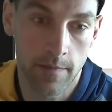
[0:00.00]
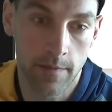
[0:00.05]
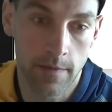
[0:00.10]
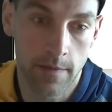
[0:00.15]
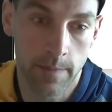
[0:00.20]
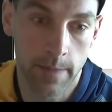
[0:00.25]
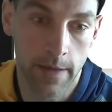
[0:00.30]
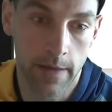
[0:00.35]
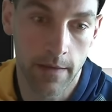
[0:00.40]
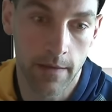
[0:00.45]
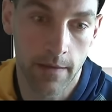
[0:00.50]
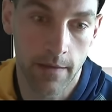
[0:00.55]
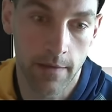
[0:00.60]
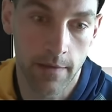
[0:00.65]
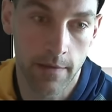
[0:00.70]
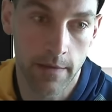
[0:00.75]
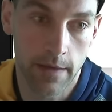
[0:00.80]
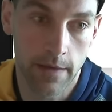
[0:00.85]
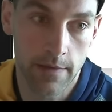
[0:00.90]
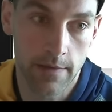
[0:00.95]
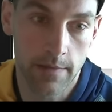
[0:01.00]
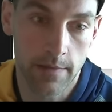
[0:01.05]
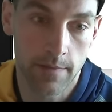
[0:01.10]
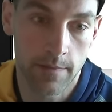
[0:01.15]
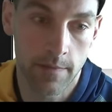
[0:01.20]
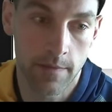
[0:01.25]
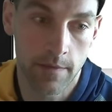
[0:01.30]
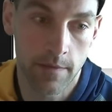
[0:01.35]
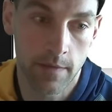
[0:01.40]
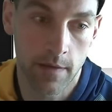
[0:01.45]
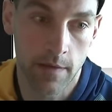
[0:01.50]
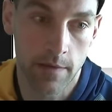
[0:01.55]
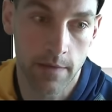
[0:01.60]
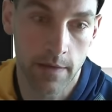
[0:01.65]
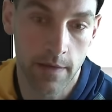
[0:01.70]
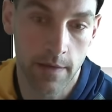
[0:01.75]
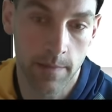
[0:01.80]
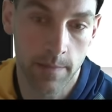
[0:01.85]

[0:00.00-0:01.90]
dependent on their next card that they